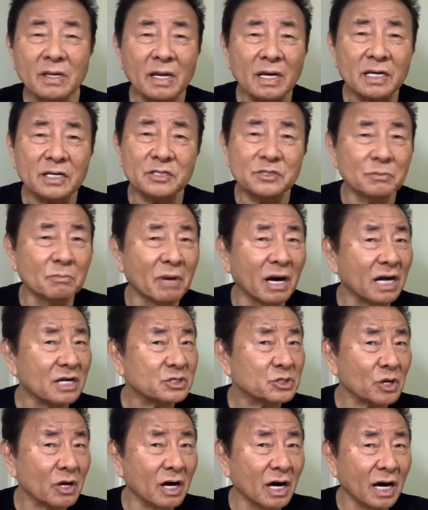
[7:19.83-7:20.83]
His
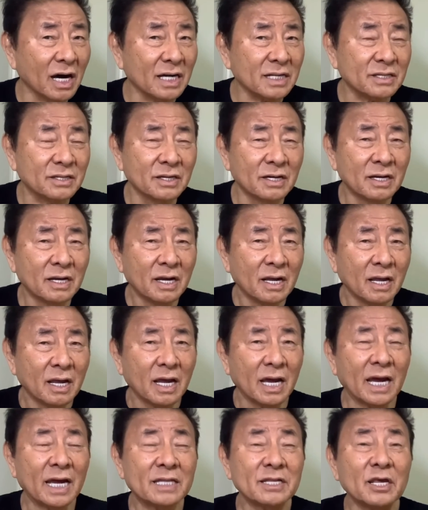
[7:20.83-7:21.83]
martial art,
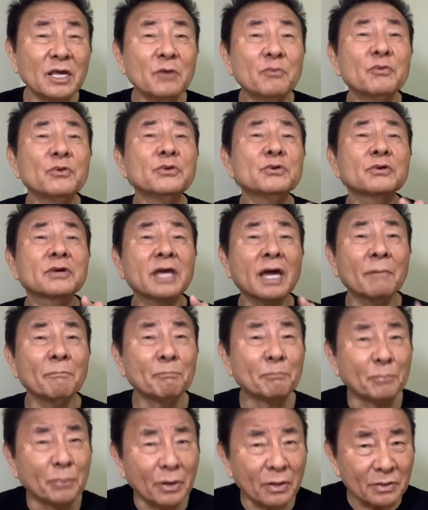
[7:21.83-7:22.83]
and if you can
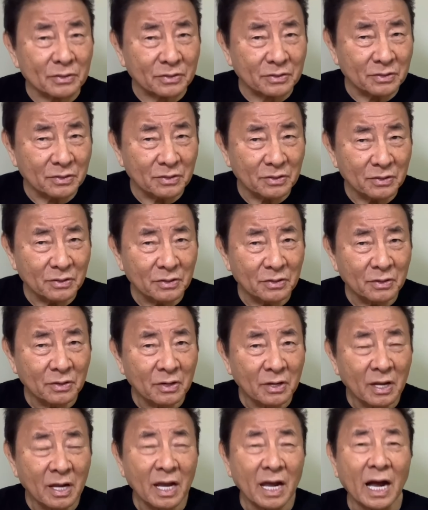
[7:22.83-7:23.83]
put,
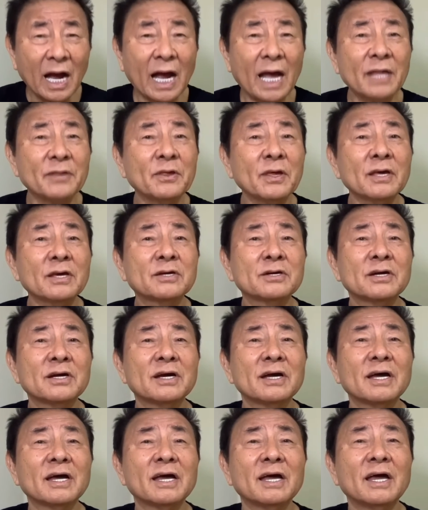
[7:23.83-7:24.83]
I think
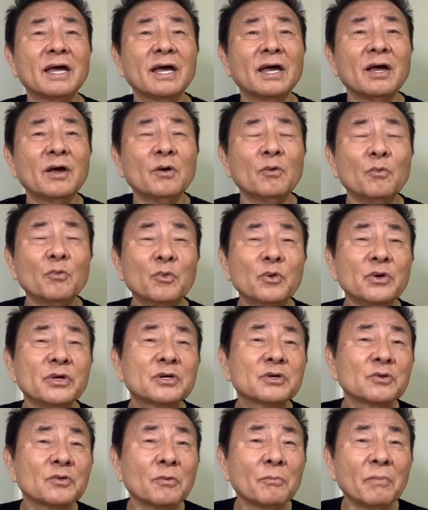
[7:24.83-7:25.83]
we
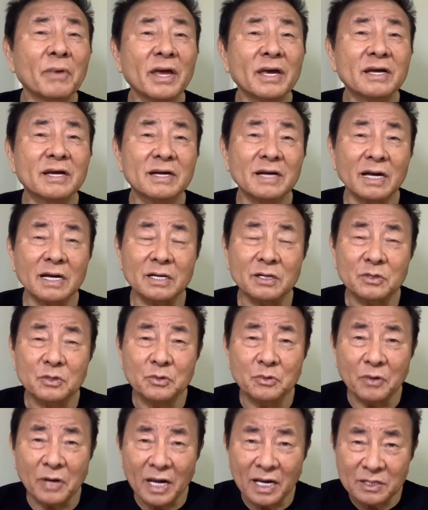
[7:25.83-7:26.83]
could make a
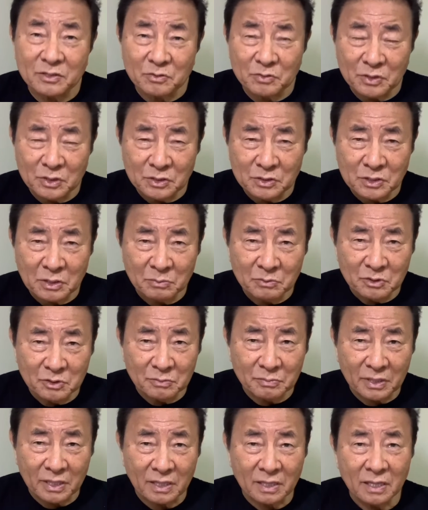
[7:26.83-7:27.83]
great ninja
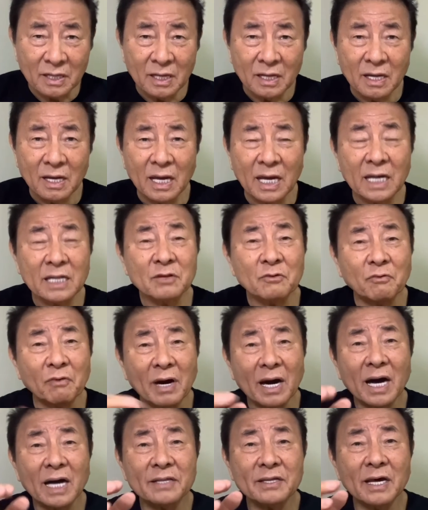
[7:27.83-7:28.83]
movie, and
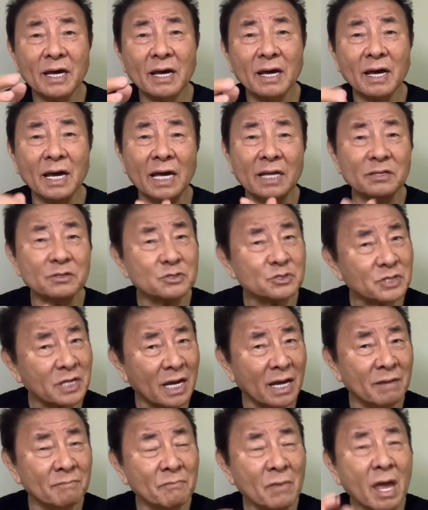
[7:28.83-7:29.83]
father and
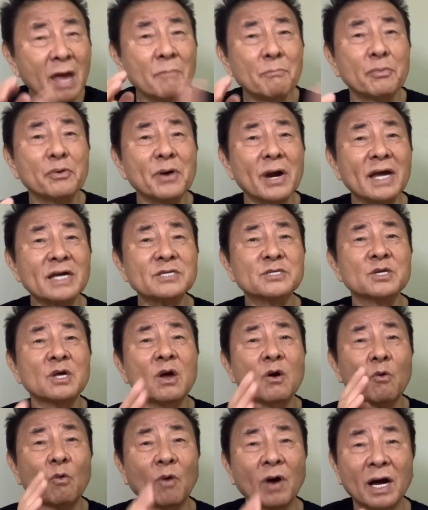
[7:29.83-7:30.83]
son plus
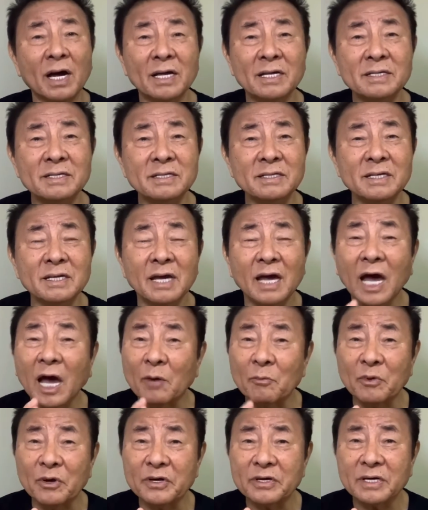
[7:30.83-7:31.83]
one
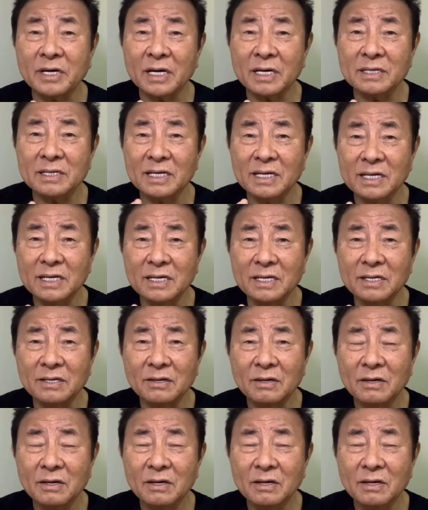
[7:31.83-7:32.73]
American lead.